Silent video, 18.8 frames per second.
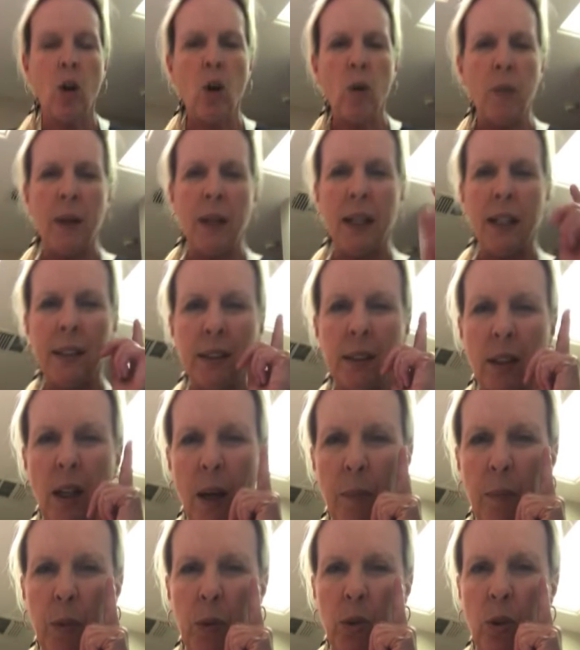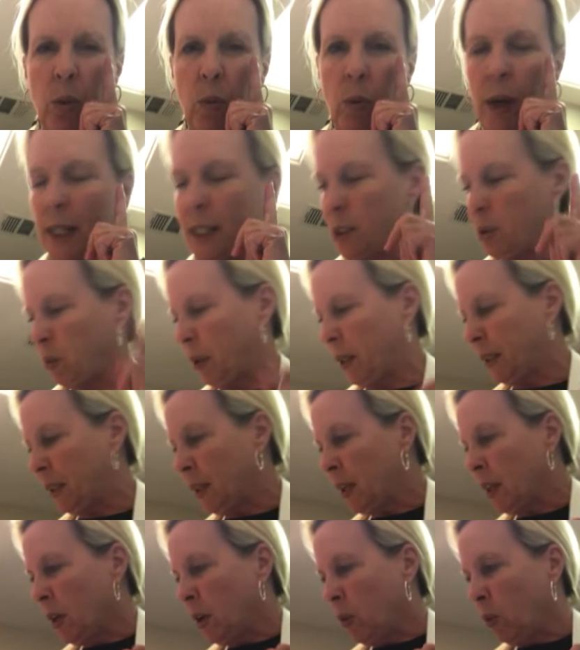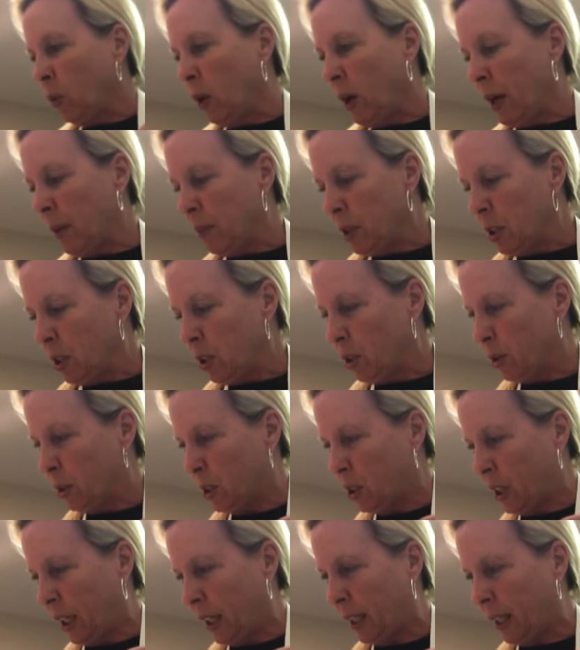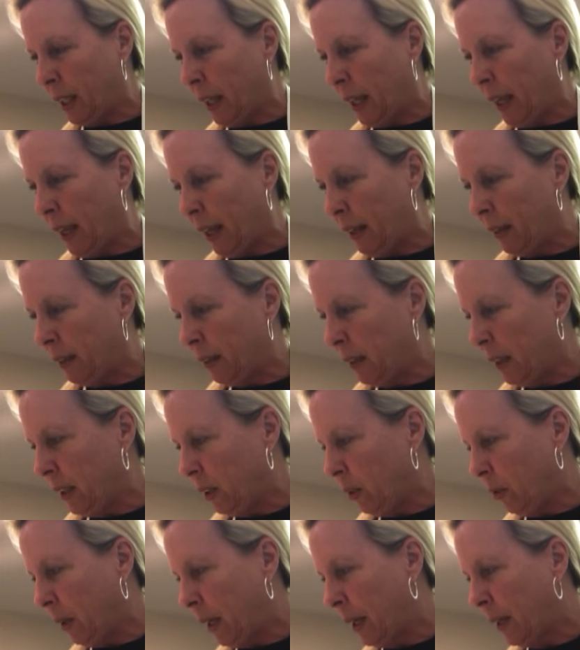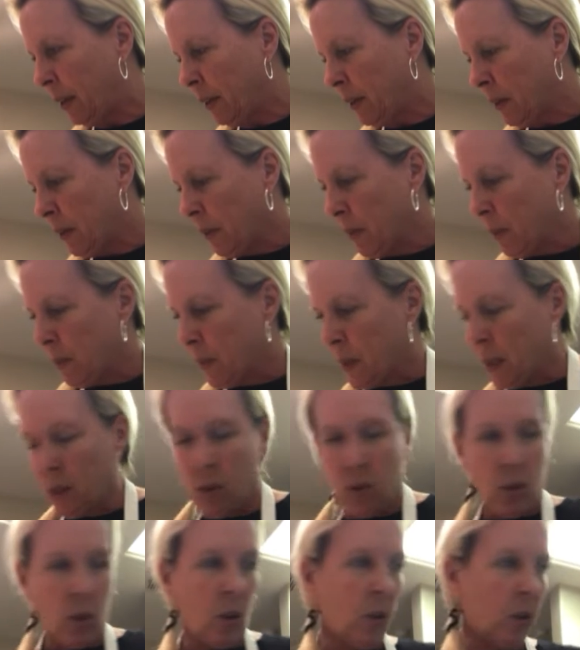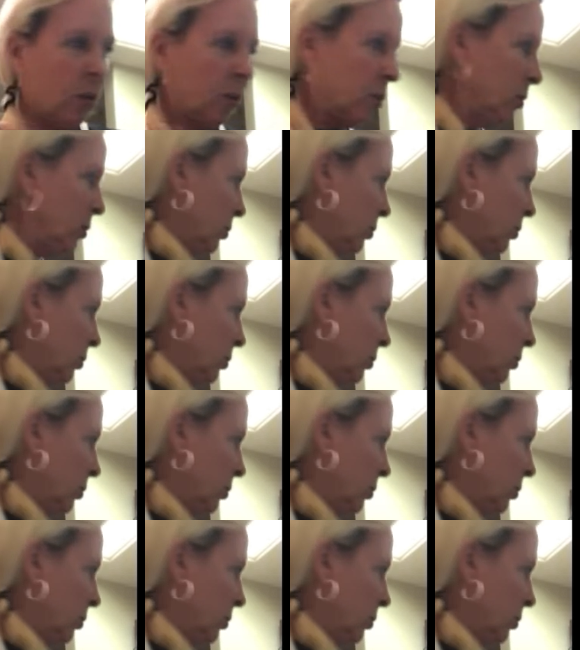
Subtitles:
Oh, but I put the rice one. Well, I'm going to do a second can anyway. So,